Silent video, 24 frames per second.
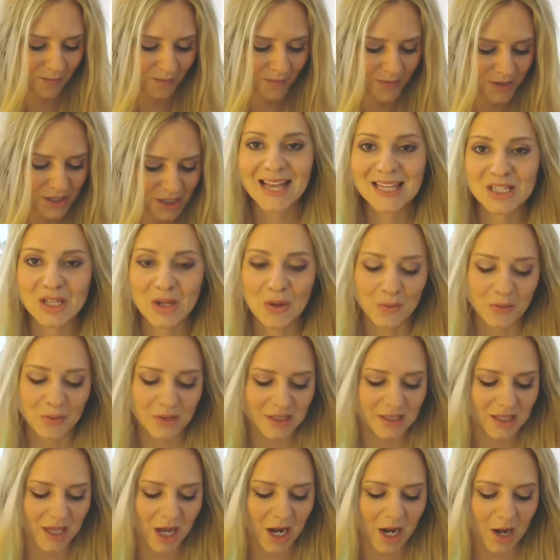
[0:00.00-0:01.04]
So
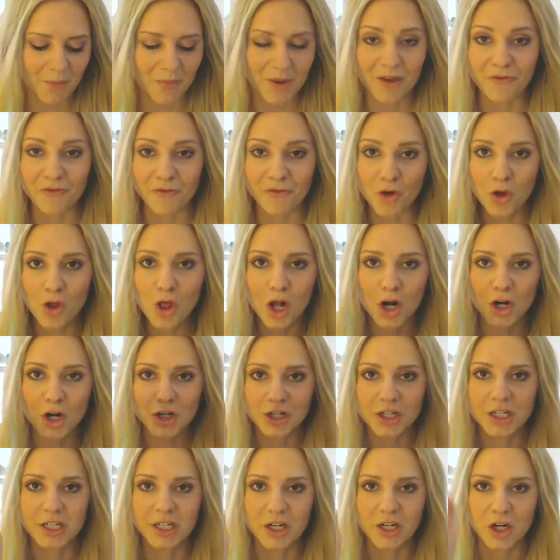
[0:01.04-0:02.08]
it's gonna be
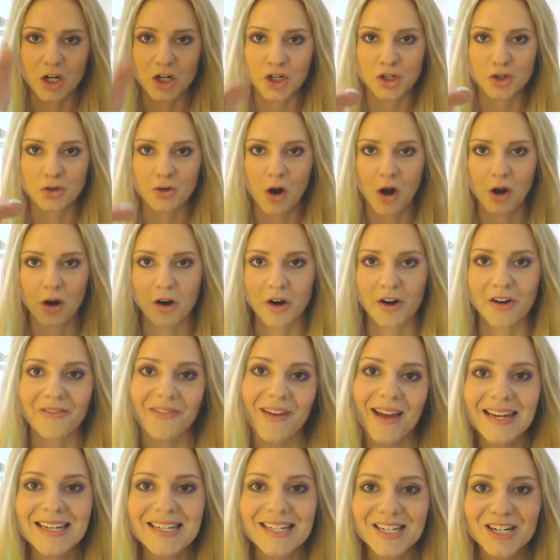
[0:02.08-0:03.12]
fuller, thicker, stronger,
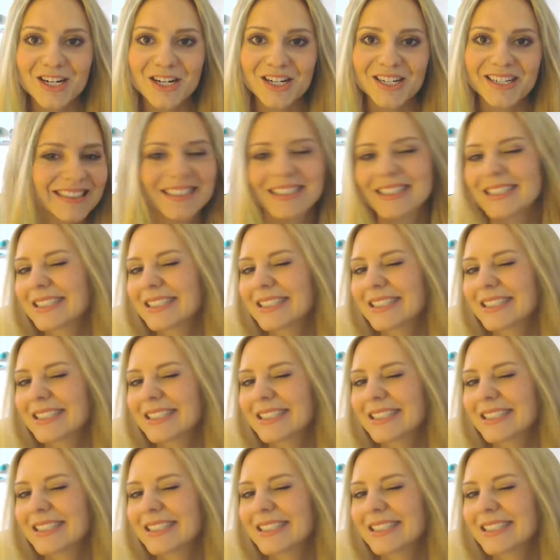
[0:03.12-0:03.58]
faster.